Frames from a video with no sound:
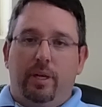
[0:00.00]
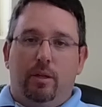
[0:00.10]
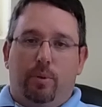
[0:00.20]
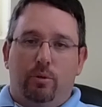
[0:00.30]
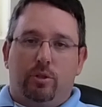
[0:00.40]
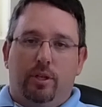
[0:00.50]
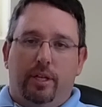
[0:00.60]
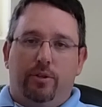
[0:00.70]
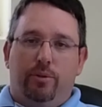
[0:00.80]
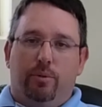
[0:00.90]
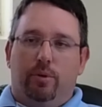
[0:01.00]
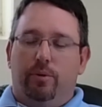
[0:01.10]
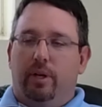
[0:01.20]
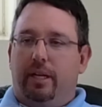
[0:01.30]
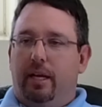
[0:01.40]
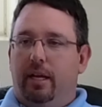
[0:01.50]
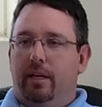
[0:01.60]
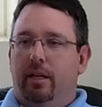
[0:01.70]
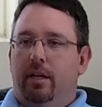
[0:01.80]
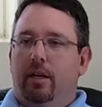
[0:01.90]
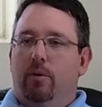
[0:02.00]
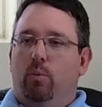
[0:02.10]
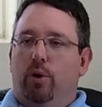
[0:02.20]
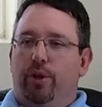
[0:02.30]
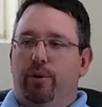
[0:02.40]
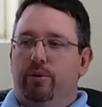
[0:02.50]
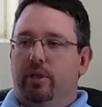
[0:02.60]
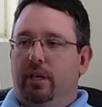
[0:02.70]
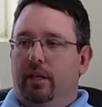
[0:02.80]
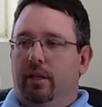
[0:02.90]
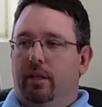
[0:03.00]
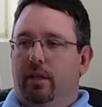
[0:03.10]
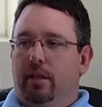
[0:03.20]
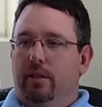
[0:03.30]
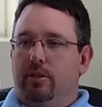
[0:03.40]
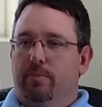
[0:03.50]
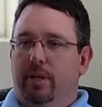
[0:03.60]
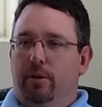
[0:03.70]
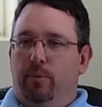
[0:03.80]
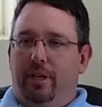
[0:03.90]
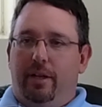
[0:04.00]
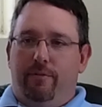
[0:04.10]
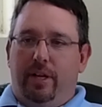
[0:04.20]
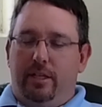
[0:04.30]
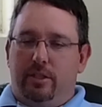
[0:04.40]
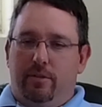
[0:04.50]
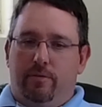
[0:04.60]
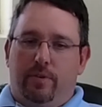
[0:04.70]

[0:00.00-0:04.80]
the posted detour route. Again, we're using this minimally invasive